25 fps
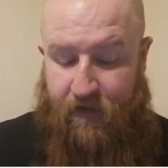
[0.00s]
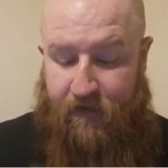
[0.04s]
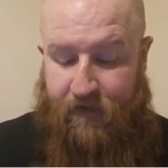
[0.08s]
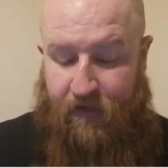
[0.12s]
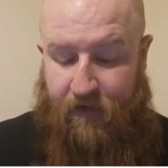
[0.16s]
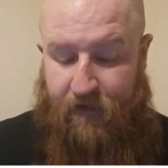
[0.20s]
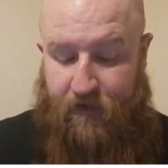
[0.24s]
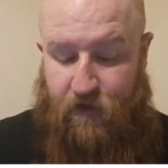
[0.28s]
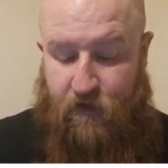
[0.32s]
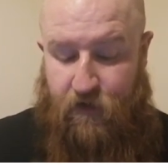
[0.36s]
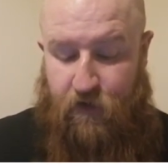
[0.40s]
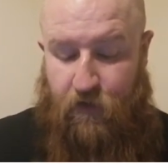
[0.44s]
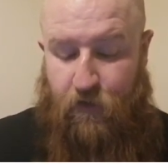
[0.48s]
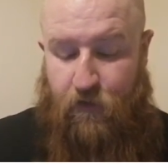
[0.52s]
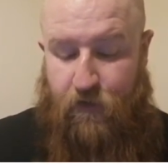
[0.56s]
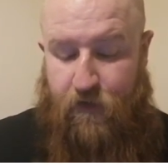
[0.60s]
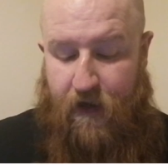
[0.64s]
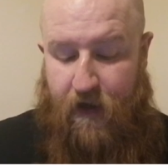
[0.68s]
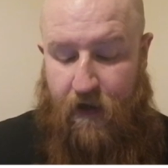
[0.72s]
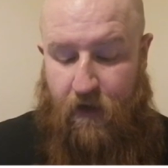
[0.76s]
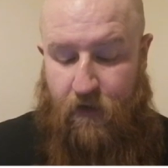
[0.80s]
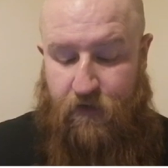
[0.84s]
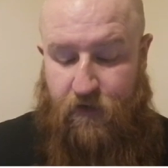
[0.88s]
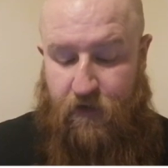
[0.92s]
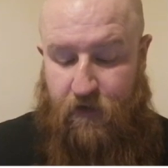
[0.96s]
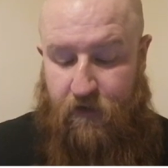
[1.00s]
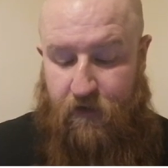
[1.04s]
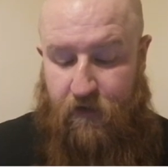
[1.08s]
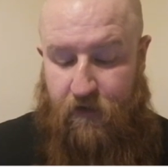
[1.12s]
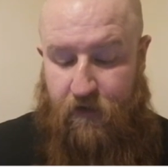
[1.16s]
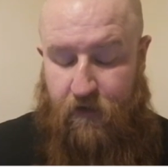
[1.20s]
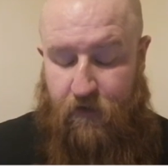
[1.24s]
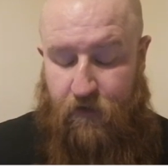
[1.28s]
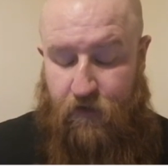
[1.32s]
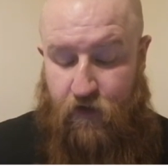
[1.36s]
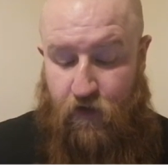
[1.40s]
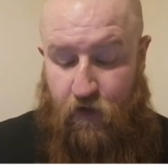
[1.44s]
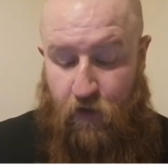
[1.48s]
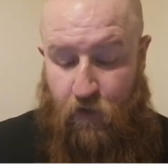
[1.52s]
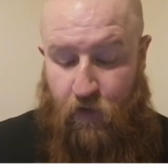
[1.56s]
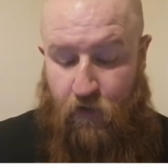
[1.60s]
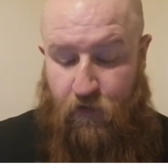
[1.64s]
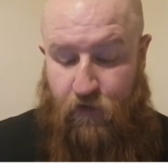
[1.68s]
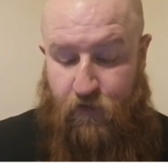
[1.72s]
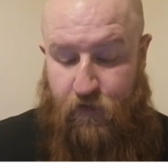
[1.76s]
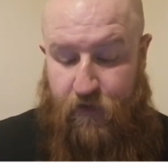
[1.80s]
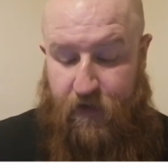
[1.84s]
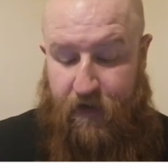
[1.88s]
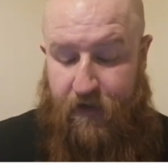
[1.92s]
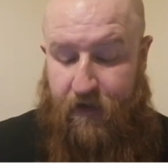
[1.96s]
Nearly
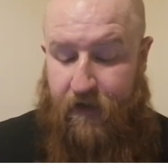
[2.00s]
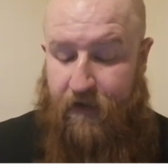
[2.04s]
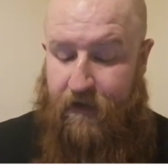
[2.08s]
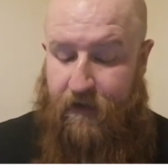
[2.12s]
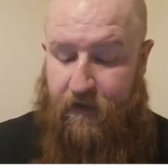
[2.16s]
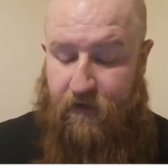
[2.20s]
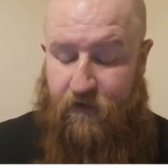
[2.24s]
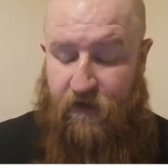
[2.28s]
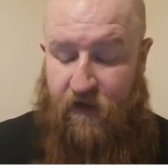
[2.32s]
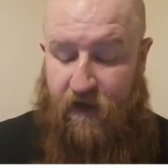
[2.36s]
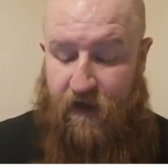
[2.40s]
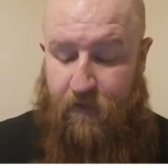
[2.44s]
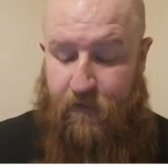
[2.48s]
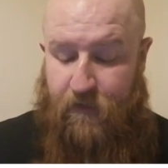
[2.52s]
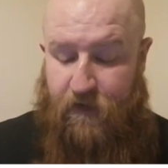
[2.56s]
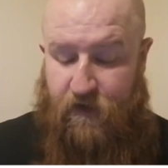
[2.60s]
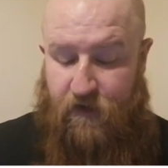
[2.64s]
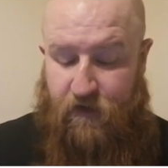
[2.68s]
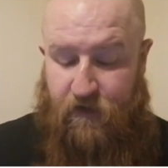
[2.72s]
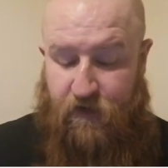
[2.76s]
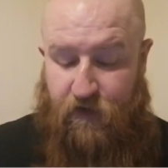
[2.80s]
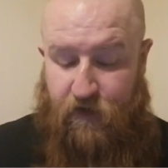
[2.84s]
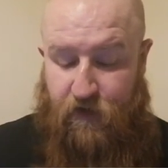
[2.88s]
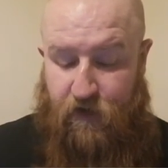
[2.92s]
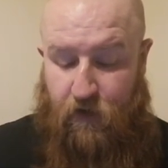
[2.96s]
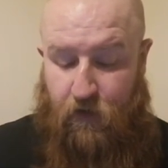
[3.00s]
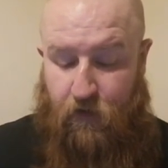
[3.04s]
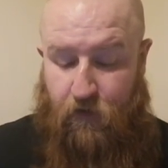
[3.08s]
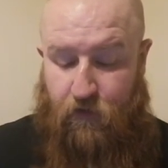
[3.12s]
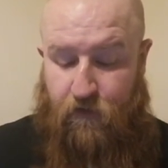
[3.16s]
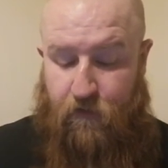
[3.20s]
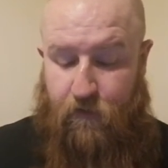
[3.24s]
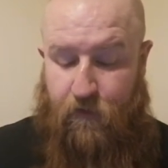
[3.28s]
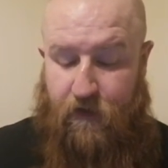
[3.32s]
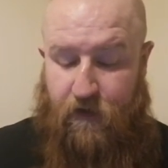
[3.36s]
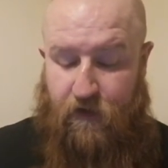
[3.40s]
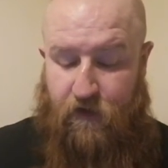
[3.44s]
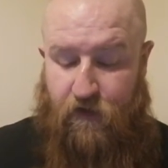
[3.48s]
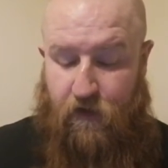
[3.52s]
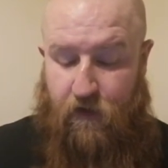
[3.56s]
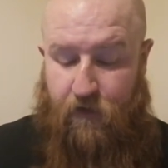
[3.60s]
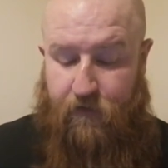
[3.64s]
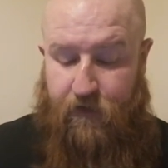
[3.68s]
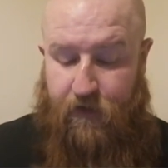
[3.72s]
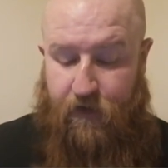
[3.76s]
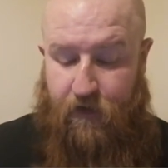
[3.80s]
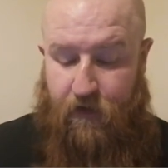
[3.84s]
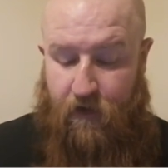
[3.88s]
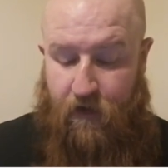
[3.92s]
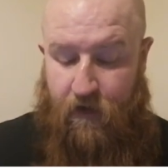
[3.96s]
2,200 indecent images of children were
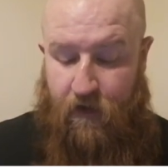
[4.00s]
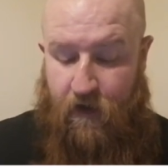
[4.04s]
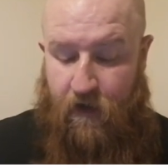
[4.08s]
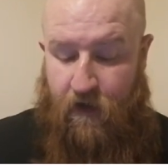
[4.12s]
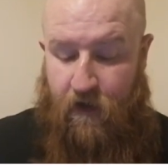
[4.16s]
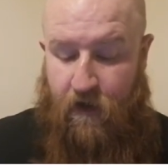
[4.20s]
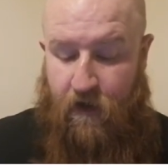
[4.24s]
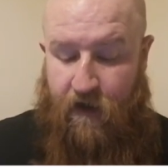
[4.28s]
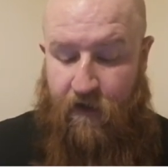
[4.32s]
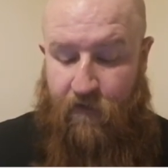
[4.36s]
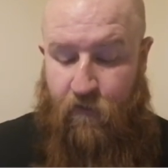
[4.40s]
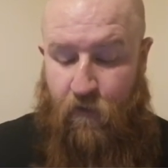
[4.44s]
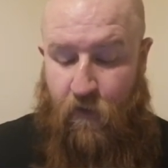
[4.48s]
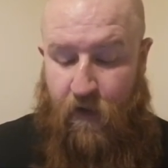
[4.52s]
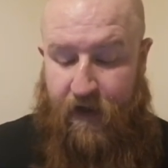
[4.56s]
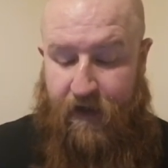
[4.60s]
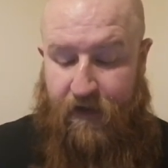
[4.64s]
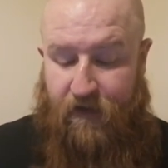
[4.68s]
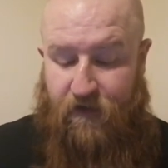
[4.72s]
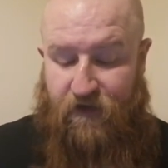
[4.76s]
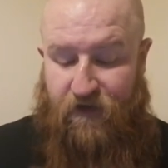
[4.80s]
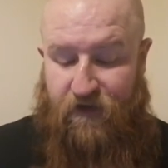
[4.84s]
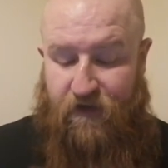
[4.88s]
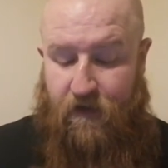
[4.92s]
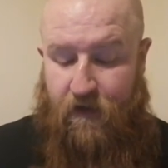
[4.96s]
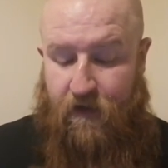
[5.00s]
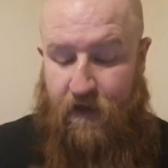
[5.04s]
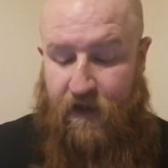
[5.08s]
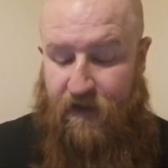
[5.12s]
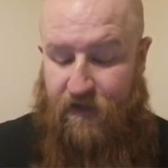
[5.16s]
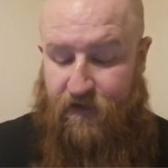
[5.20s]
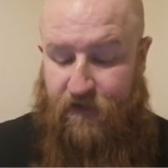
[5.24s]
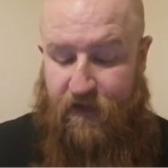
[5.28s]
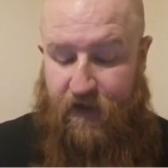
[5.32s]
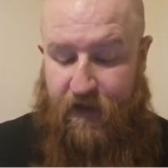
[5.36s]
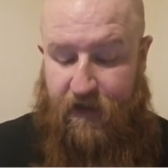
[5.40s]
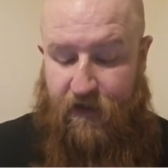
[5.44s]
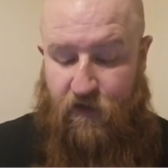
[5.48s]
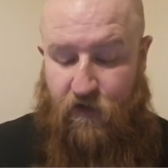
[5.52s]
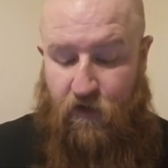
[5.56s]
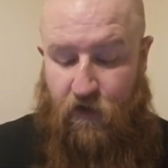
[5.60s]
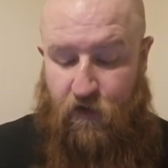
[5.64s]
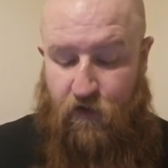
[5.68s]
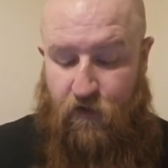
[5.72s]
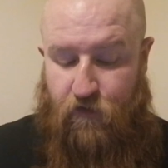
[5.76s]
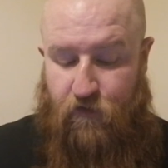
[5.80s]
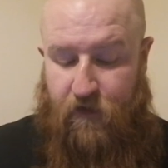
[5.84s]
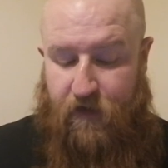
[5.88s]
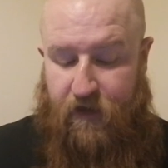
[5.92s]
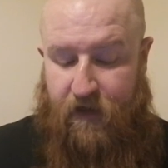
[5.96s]
discovered, of which
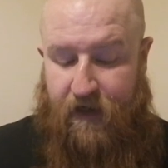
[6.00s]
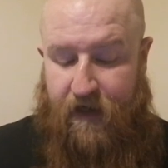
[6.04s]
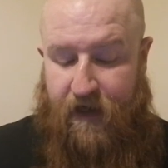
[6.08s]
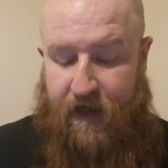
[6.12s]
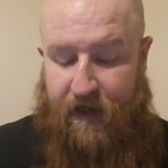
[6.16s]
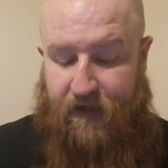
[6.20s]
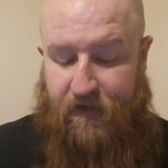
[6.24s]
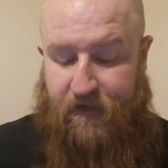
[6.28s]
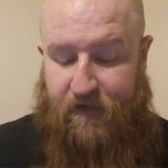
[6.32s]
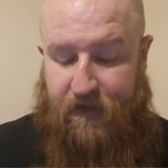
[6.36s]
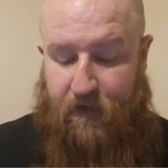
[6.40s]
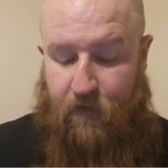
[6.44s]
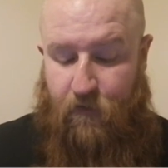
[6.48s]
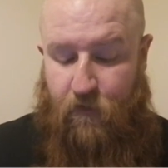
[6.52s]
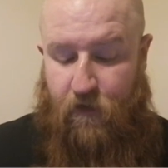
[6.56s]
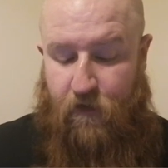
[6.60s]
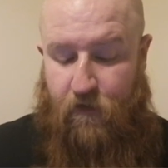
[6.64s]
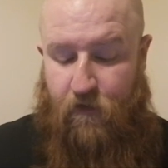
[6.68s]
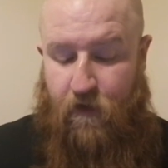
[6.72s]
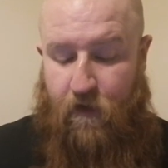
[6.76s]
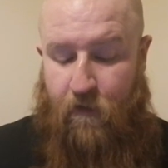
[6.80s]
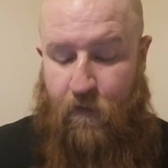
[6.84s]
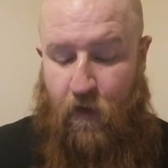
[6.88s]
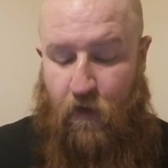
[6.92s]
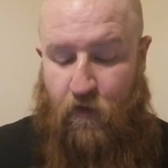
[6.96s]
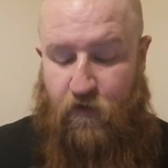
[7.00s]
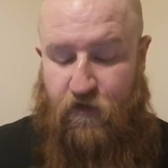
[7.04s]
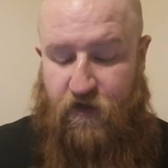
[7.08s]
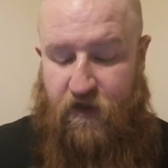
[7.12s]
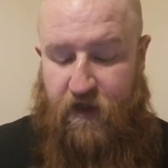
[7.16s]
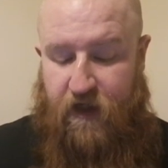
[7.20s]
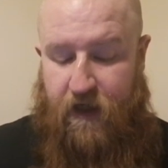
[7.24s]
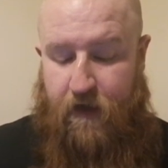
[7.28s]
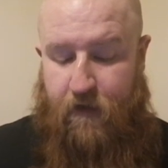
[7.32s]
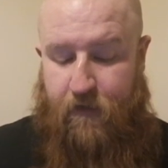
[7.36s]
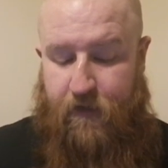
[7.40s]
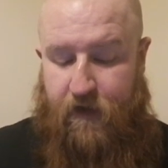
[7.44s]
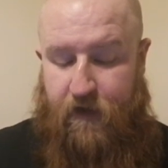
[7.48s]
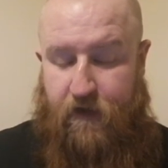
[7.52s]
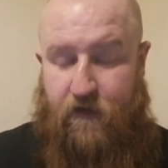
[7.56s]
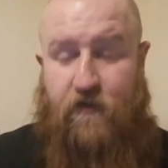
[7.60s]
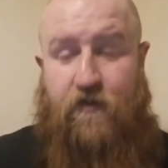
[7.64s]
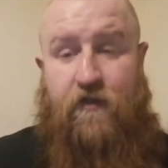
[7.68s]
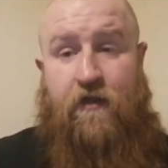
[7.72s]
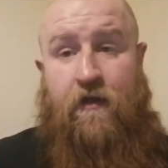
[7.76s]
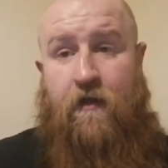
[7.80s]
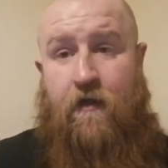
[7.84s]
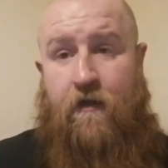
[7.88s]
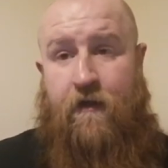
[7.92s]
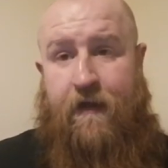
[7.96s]
680 were the most
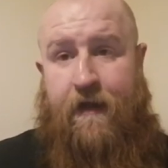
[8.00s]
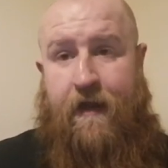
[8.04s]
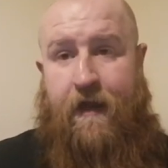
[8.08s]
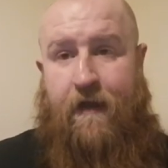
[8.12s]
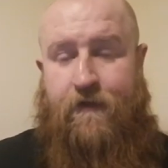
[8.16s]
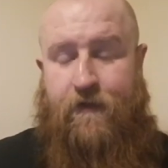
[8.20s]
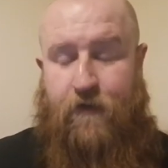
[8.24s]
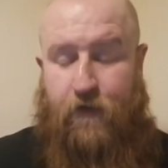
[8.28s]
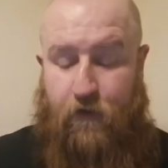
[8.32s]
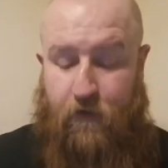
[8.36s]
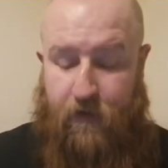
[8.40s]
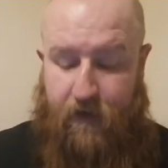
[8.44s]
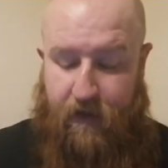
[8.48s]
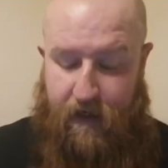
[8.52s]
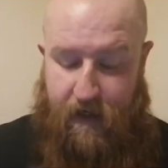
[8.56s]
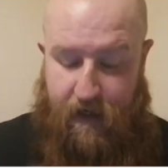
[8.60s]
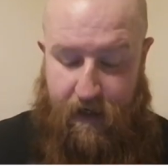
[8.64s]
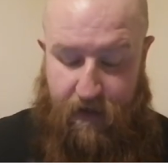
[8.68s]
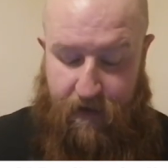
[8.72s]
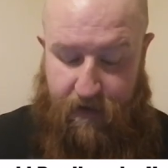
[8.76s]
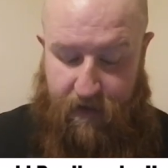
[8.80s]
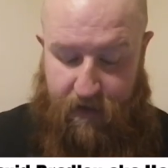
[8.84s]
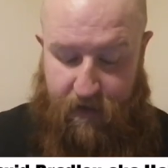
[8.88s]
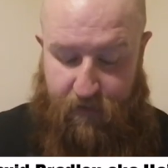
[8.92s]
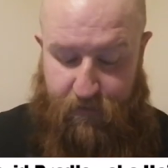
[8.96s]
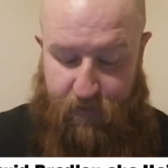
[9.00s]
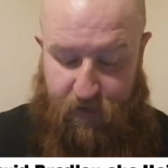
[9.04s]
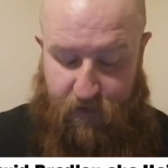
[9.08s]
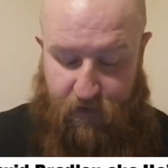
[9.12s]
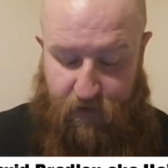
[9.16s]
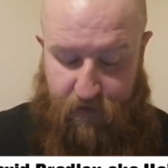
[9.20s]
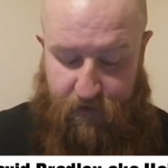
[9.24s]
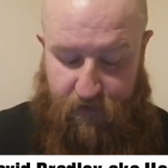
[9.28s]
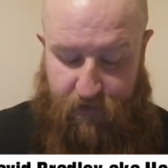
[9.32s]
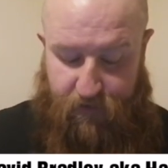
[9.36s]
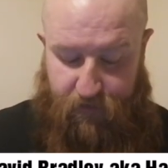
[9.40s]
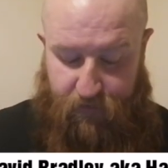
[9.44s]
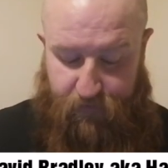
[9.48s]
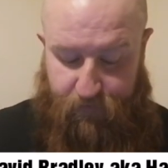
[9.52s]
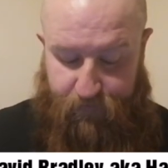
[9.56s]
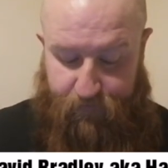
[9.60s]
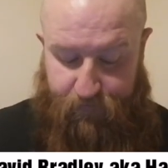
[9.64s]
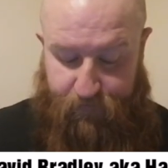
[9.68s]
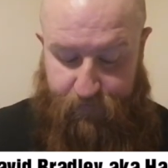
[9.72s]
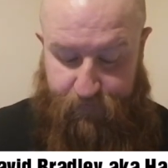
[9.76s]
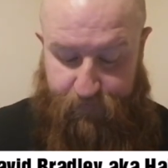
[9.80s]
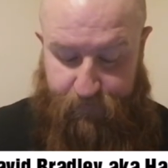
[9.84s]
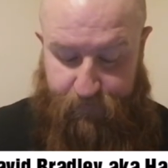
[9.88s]
serious Category A images.